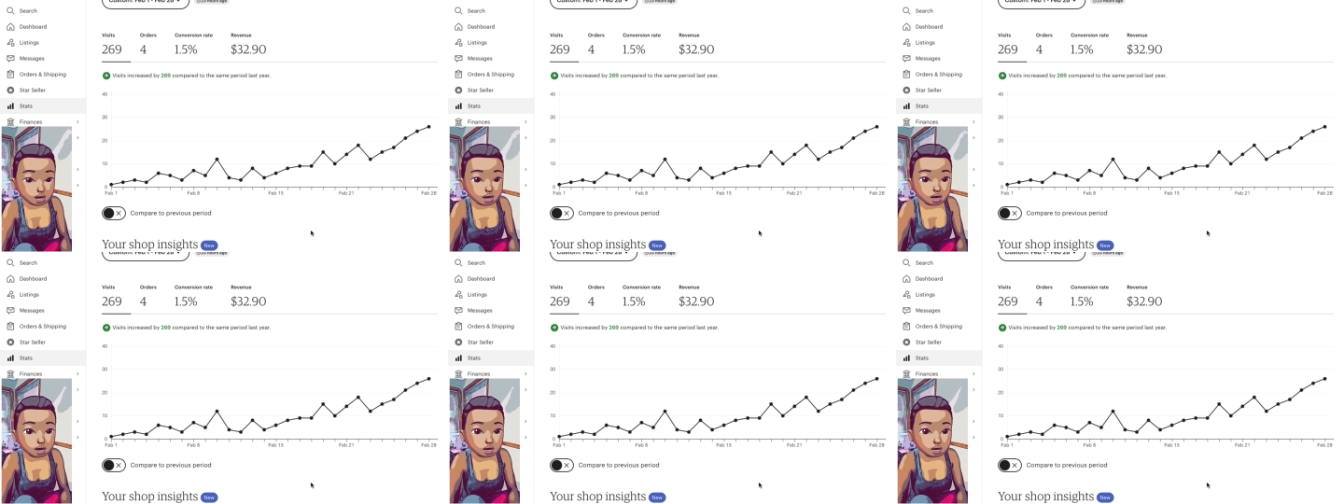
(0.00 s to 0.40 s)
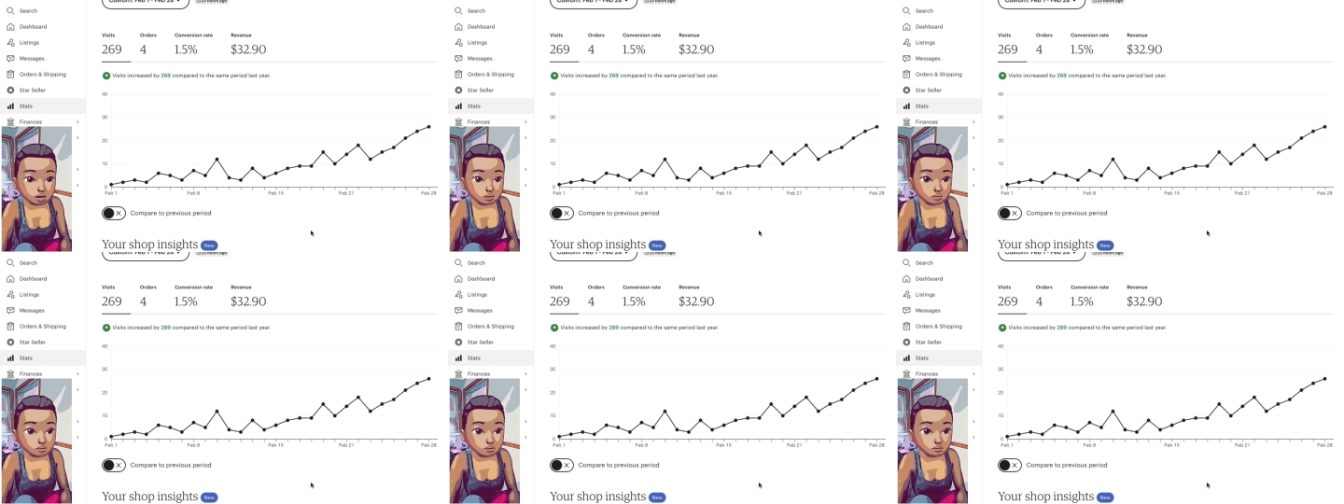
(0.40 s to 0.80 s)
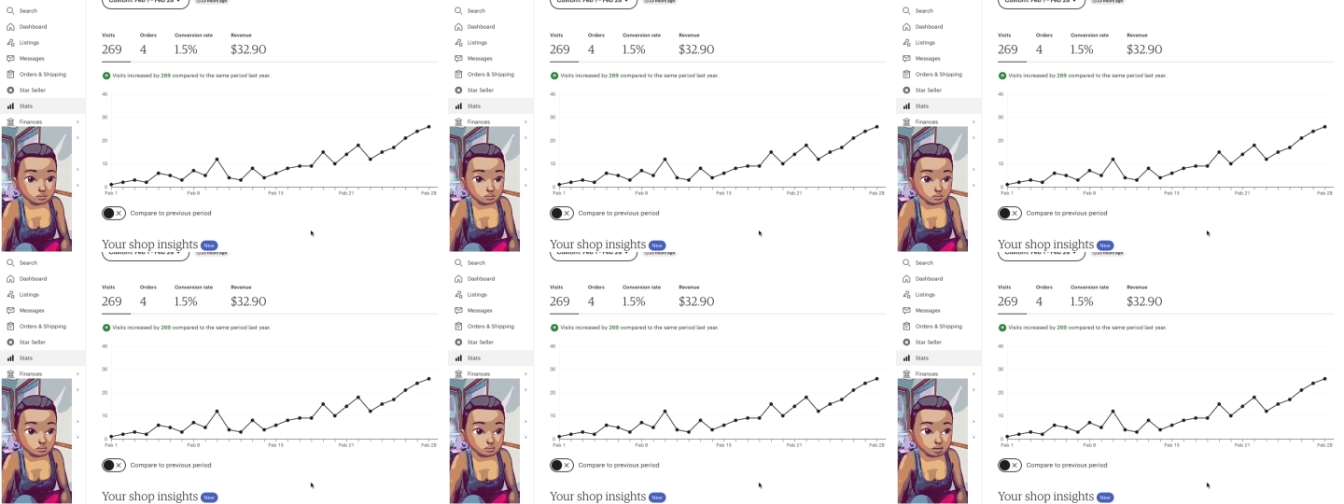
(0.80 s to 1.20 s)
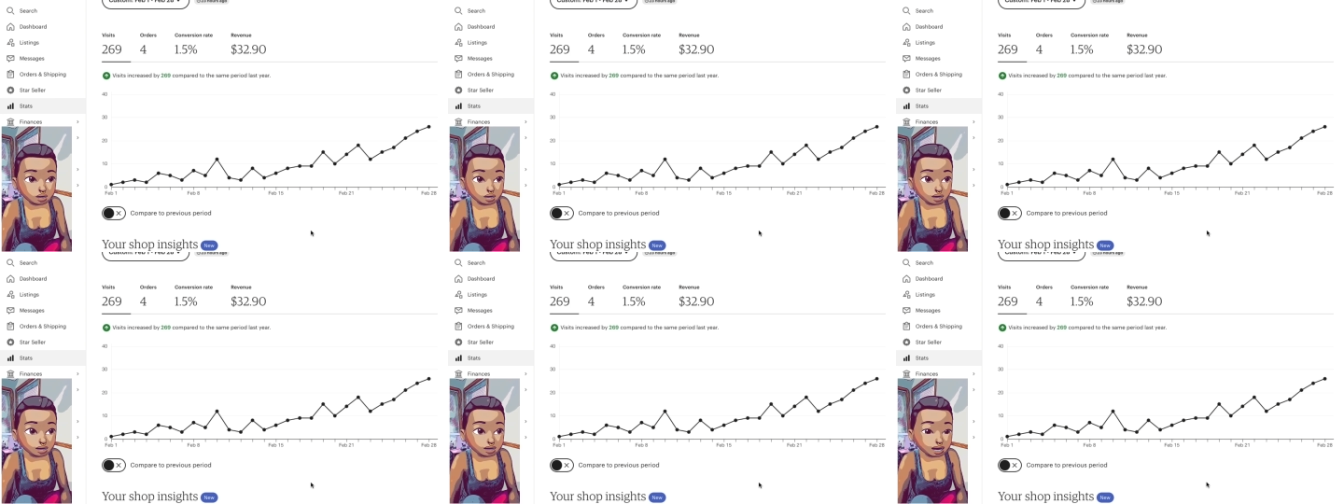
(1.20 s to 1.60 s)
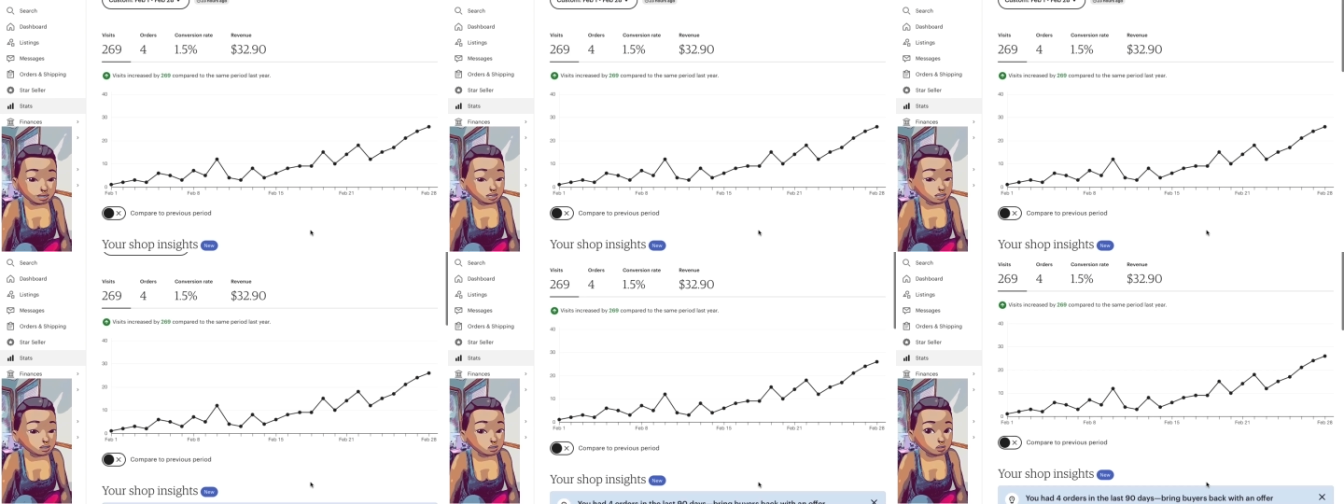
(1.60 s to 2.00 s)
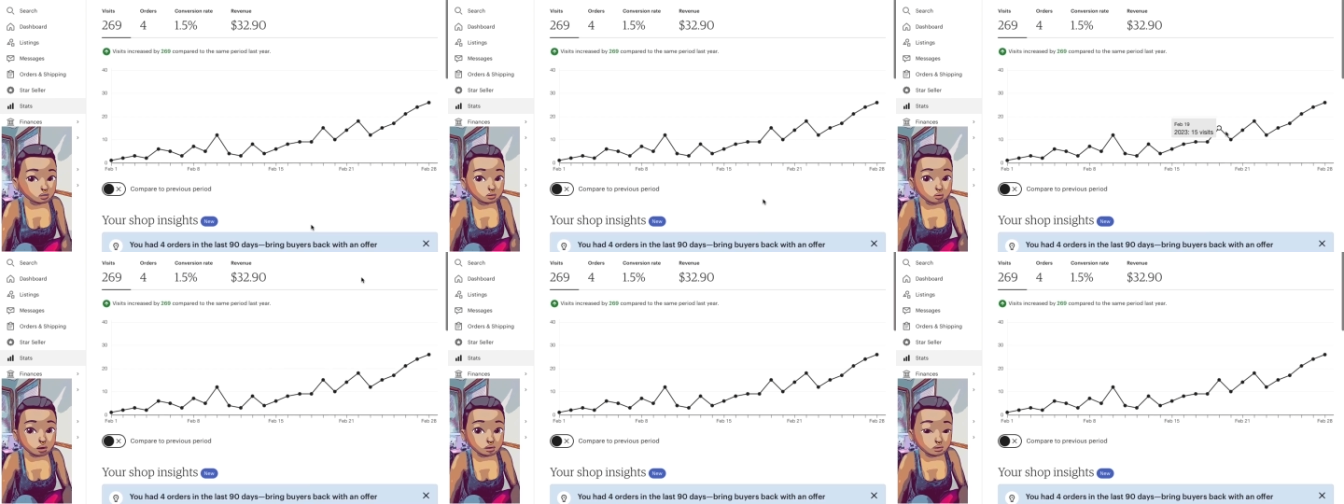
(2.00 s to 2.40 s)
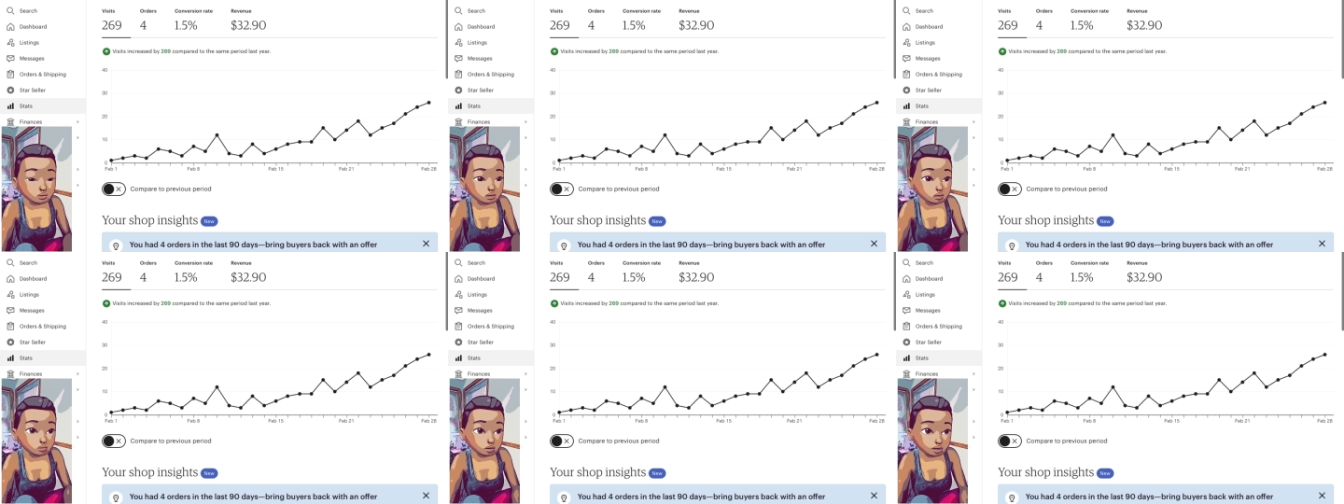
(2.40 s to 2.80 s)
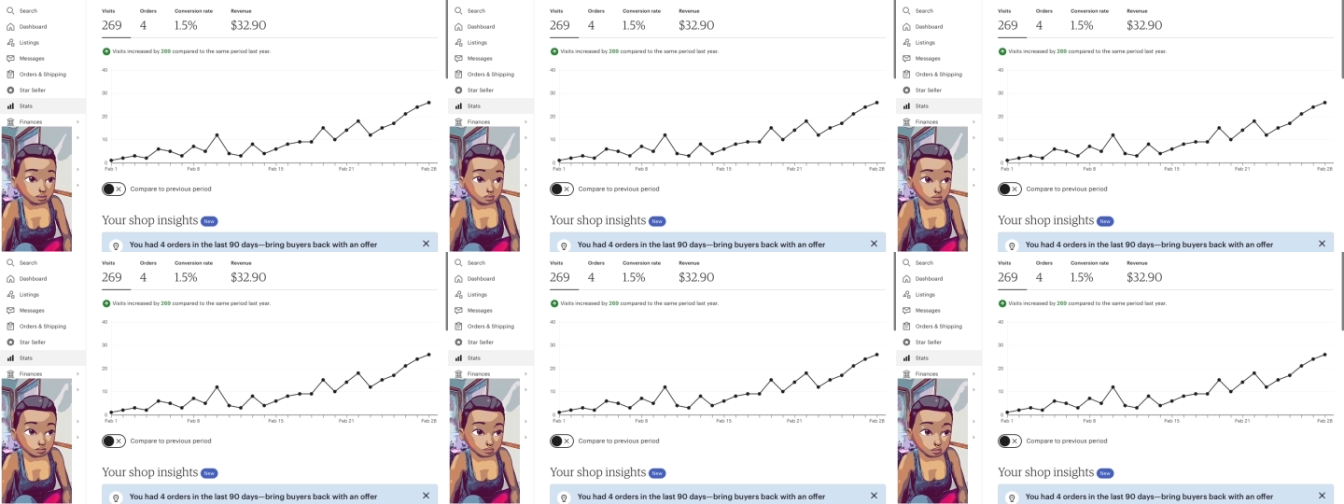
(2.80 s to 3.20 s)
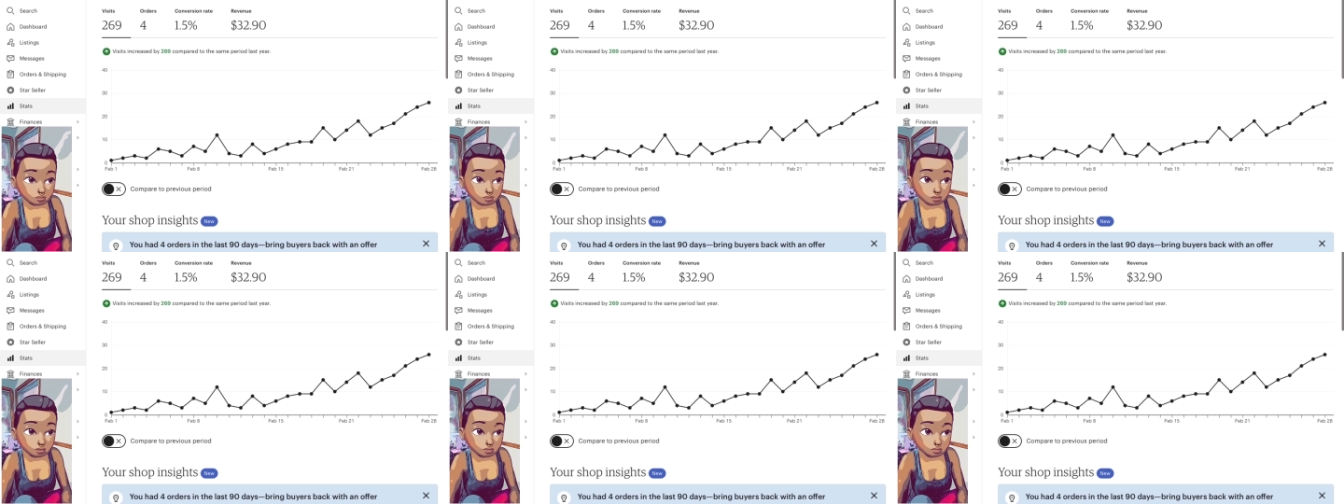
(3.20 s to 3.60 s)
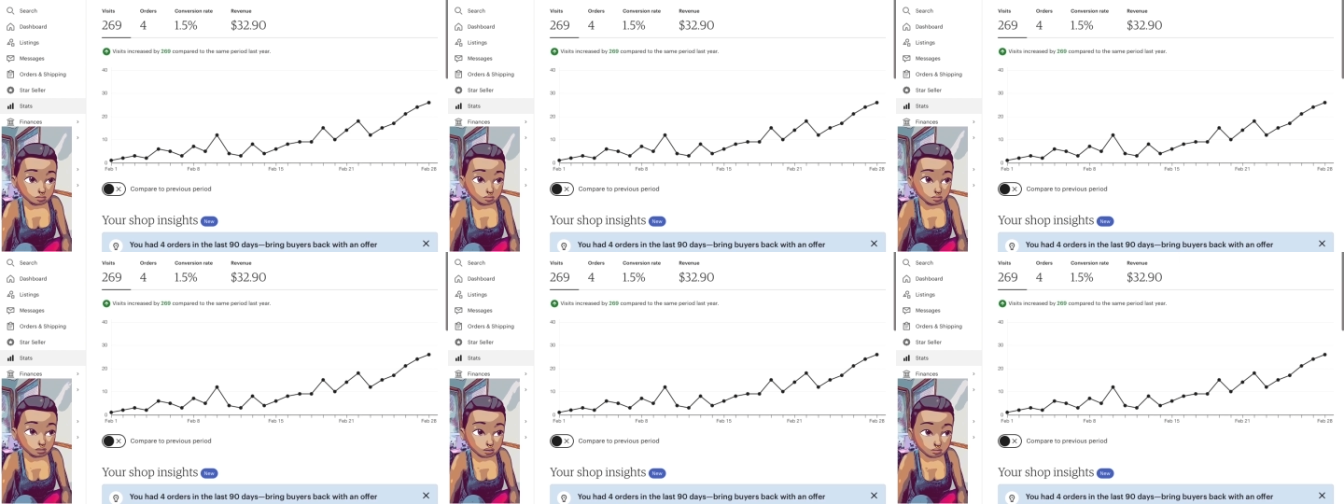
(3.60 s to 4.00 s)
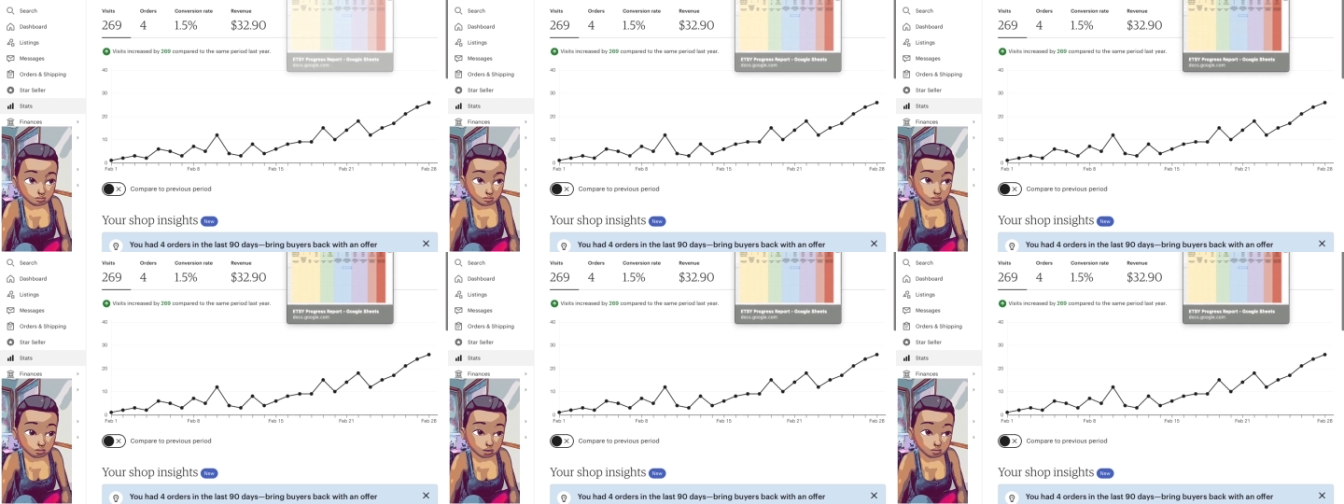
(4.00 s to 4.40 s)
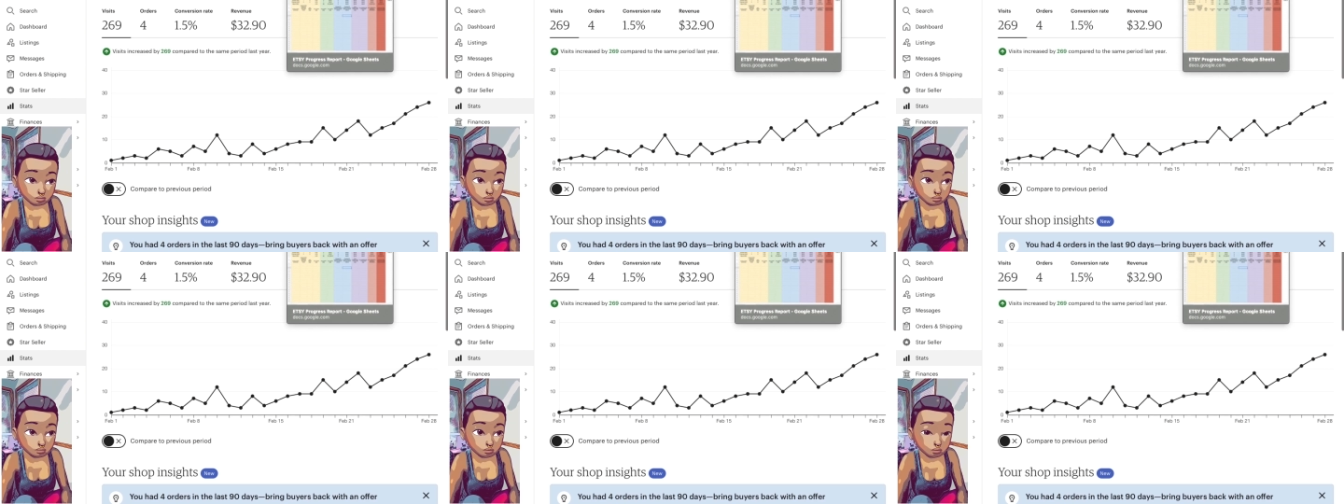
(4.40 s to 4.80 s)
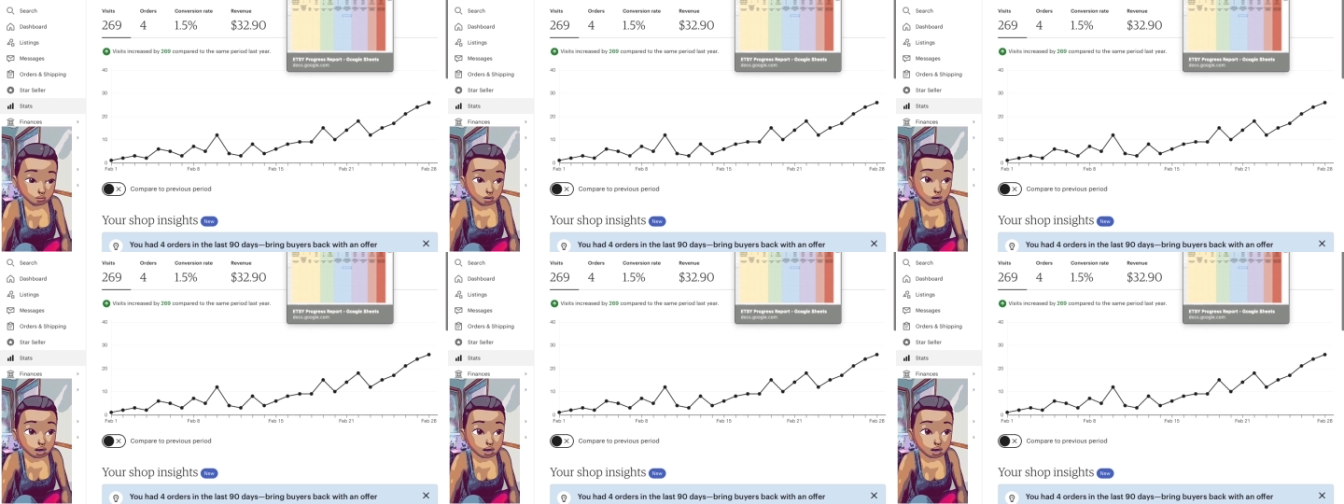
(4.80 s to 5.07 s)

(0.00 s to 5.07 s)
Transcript: And I need to do, I don't know, you guys can see up here, Etsy progress report.